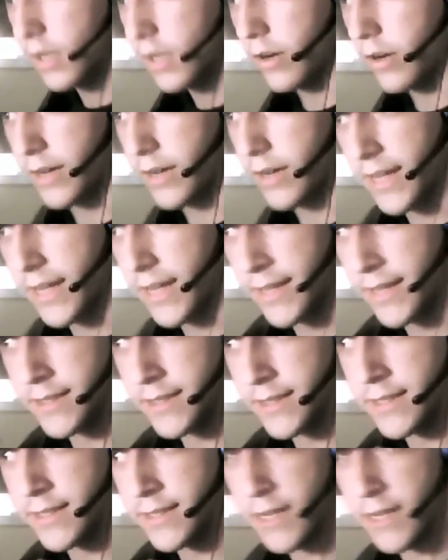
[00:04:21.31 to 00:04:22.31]
All right, and the
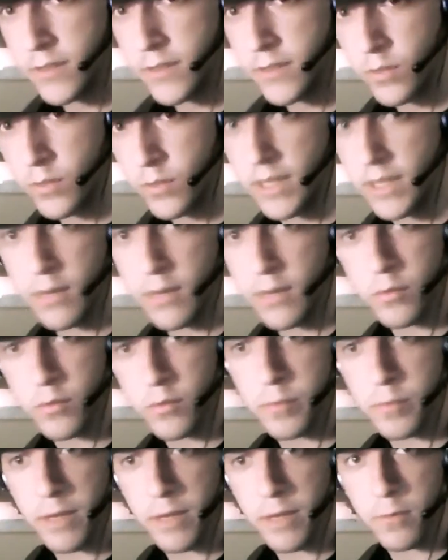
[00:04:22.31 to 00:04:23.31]
next and that one was
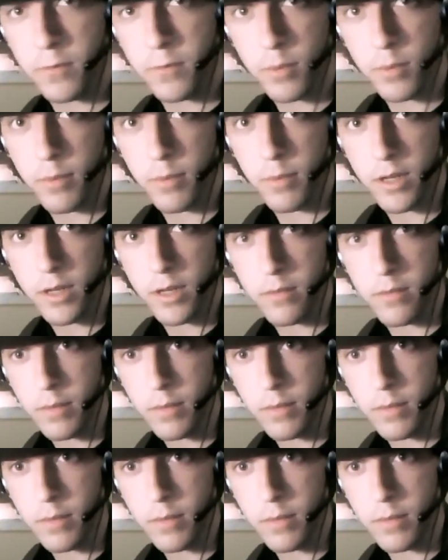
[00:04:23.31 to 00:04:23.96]
paid for by my